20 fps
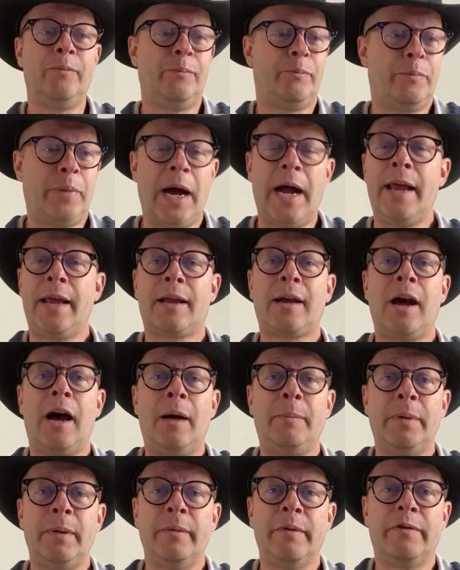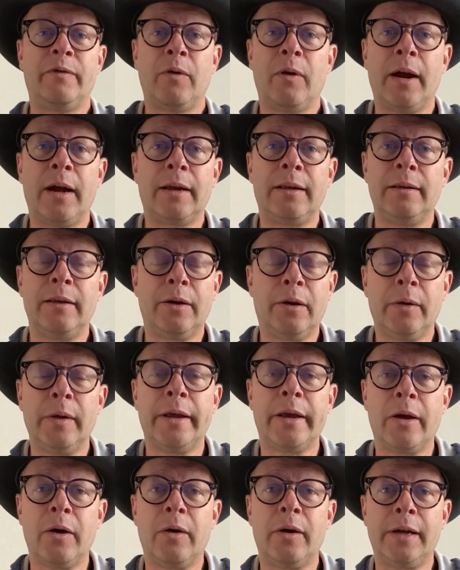Buy a copy before I
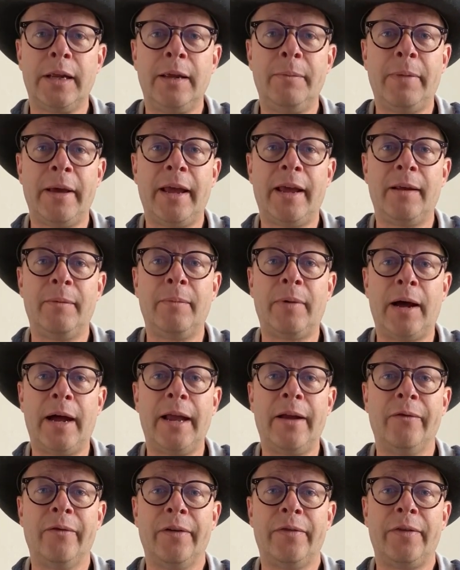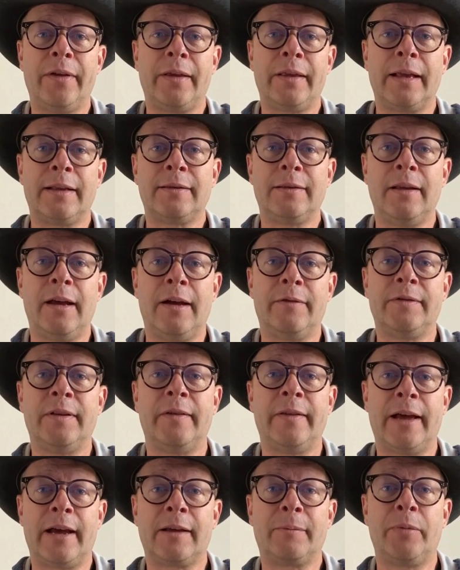literally go on eBay and buy everything that's left
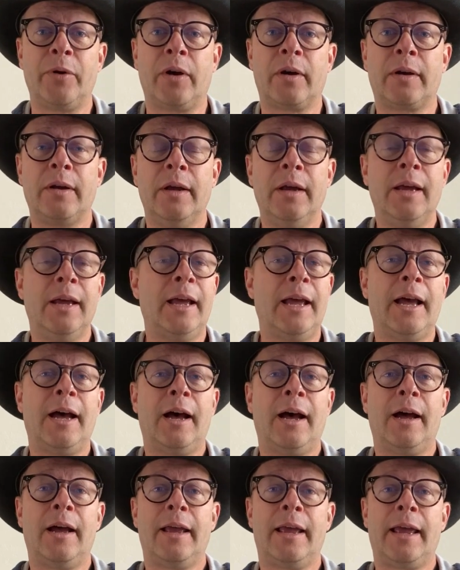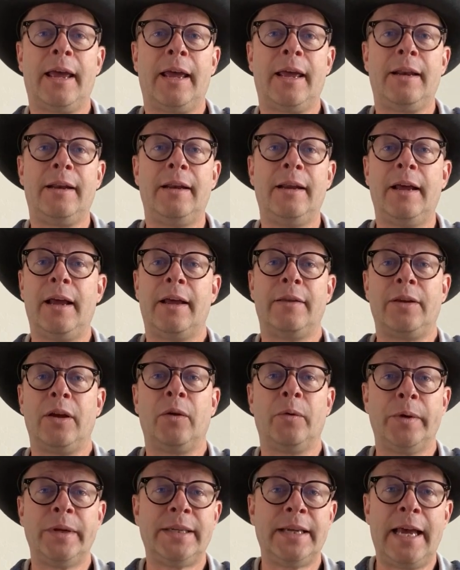of that book. And the
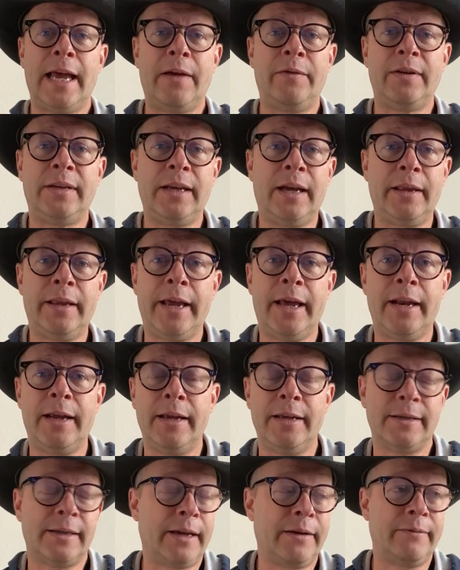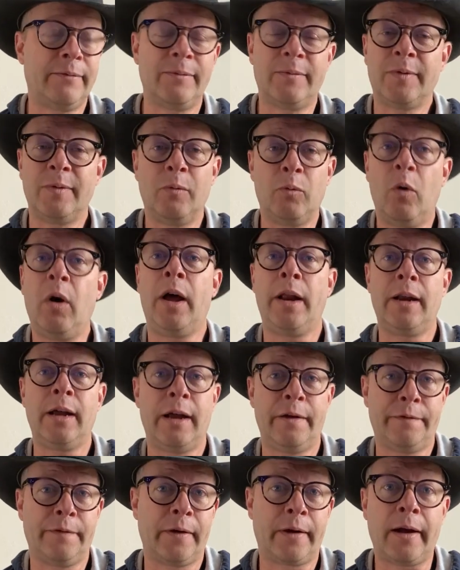only reason I haven't done that is that, one,
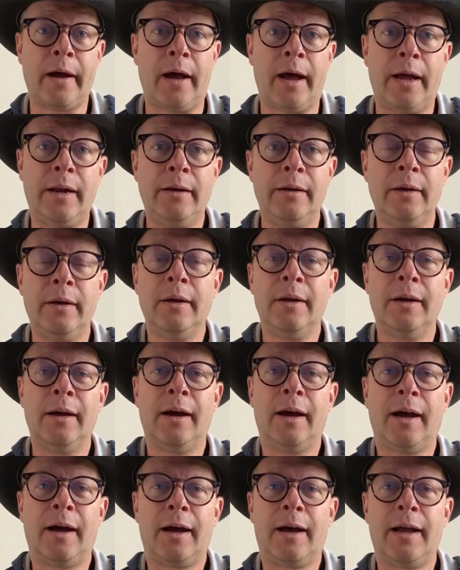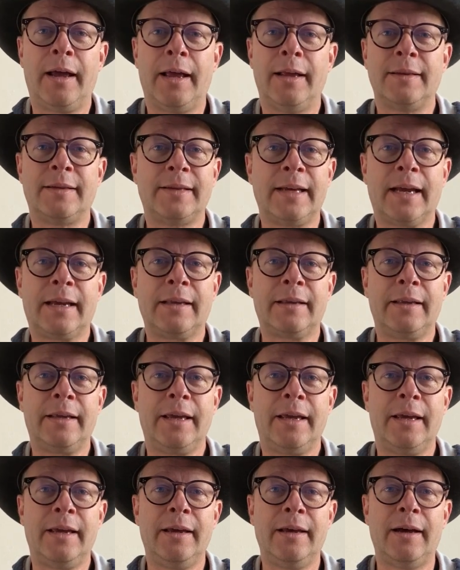I forgot, and
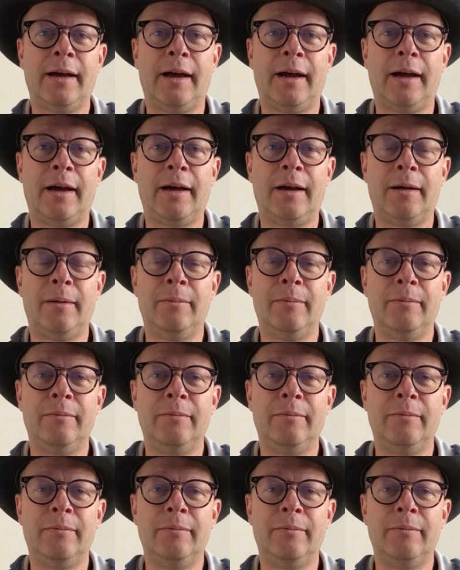secondly, I